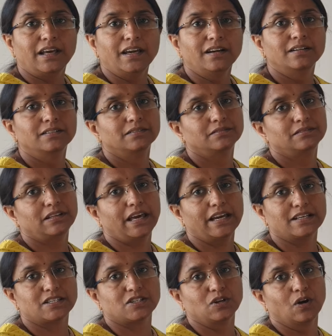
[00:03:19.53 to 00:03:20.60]
take
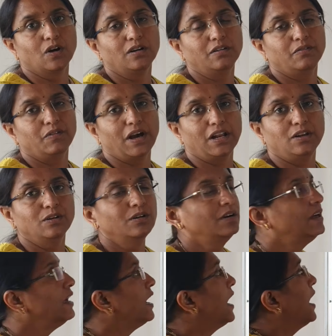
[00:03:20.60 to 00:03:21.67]
x naught value
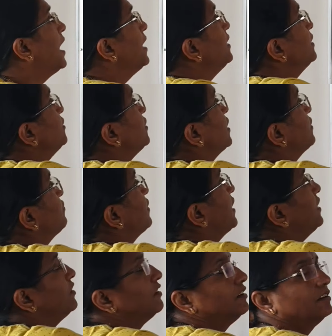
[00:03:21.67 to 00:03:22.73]
and you can
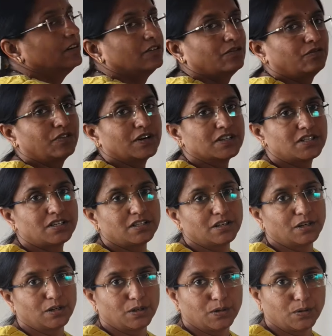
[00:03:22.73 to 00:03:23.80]
find out first
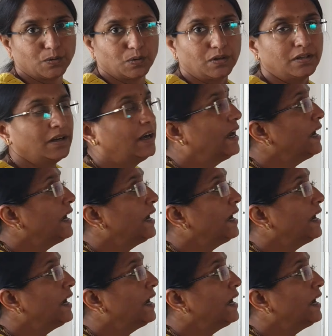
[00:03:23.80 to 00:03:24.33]
root.